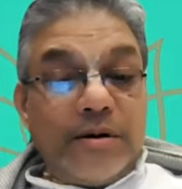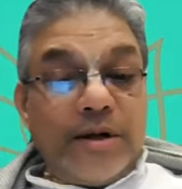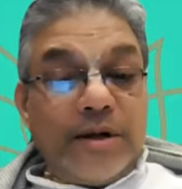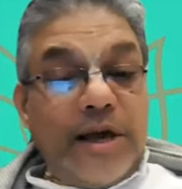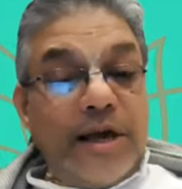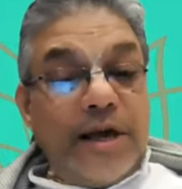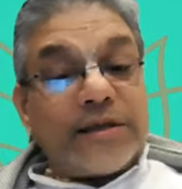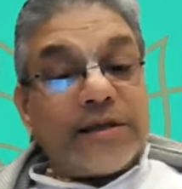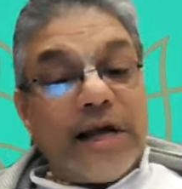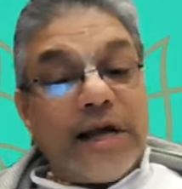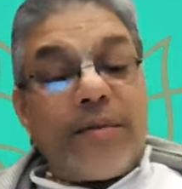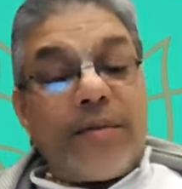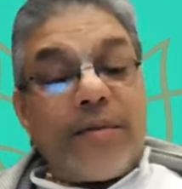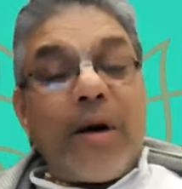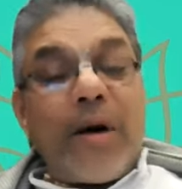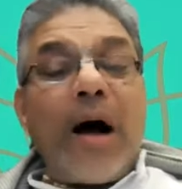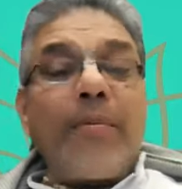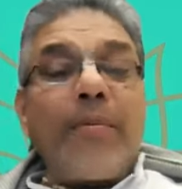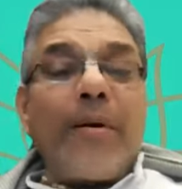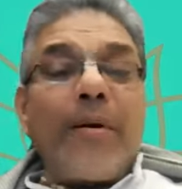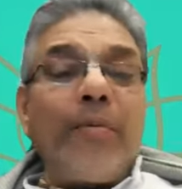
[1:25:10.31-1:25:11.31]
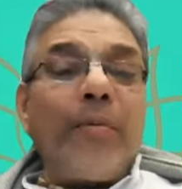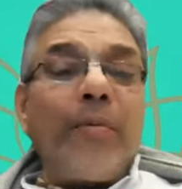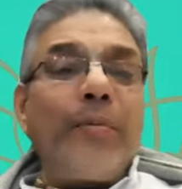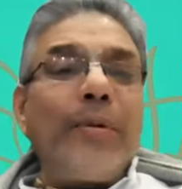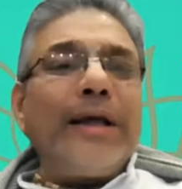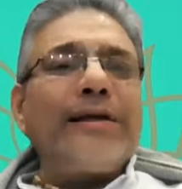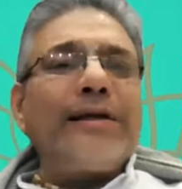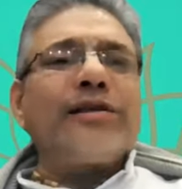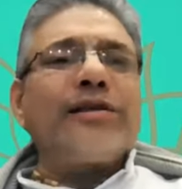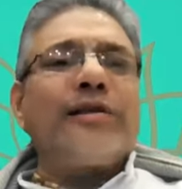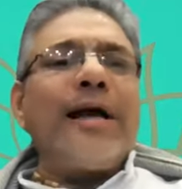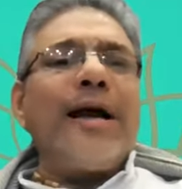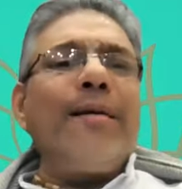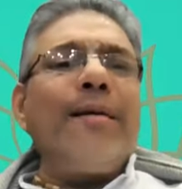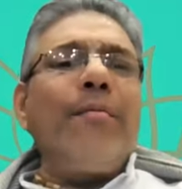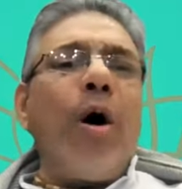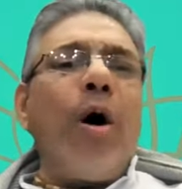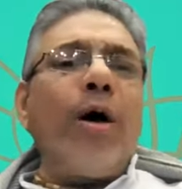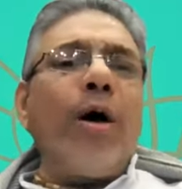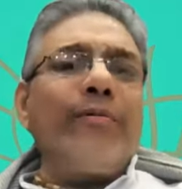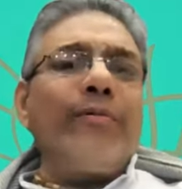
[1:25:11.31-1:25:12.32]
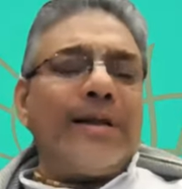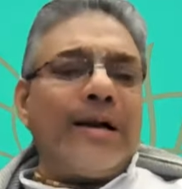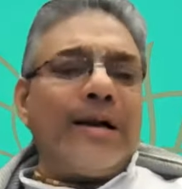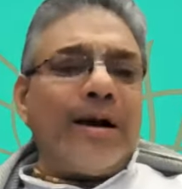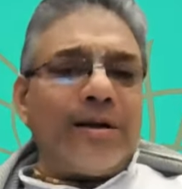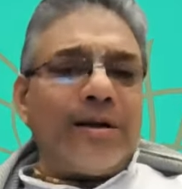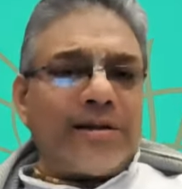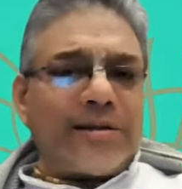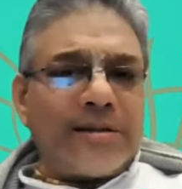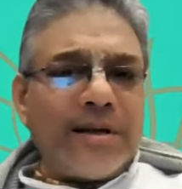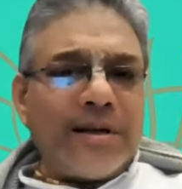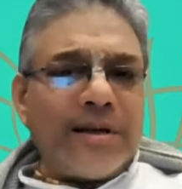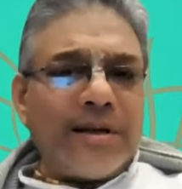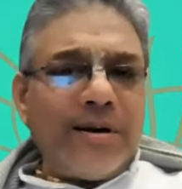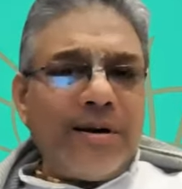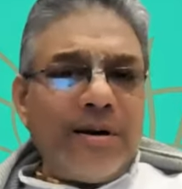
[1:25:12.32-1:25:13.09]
He said, Mahaprabhu, please stay more with us.